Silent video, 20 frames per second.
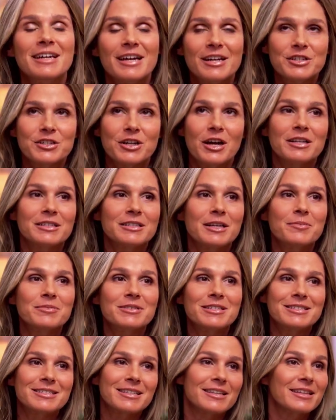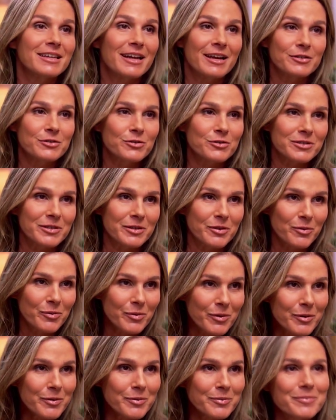and John Dempsey said the answer's in the
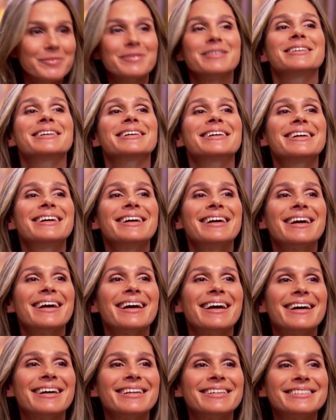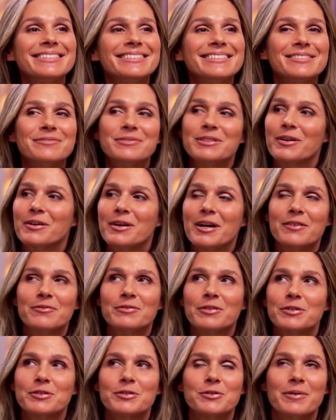room. And we all kind
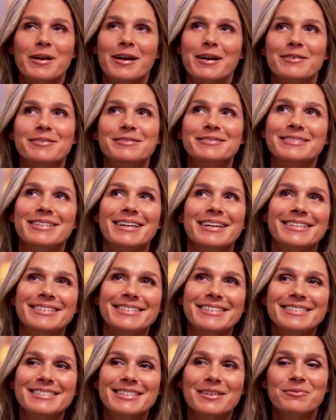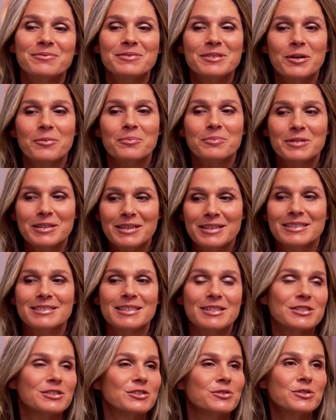of looked around, and he said, you know, please,
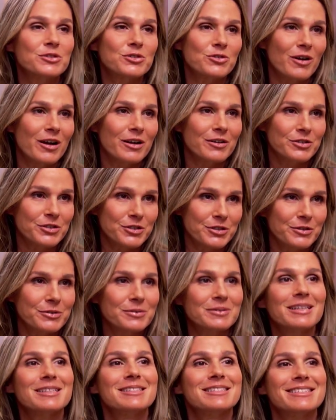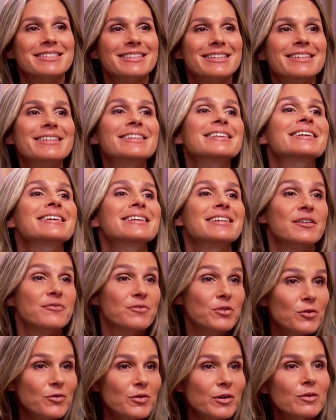let's do a trial shoot, and let's see
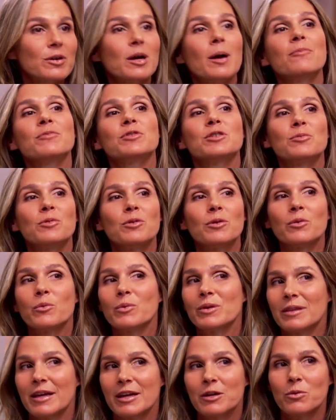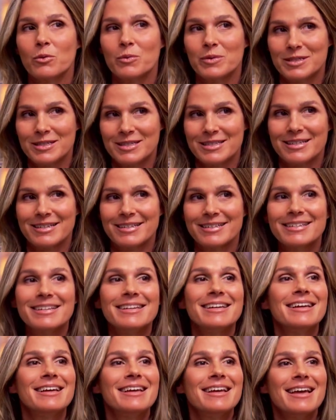if you feel comfortable and we like what we see.
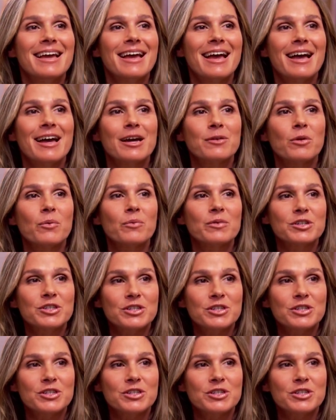And when we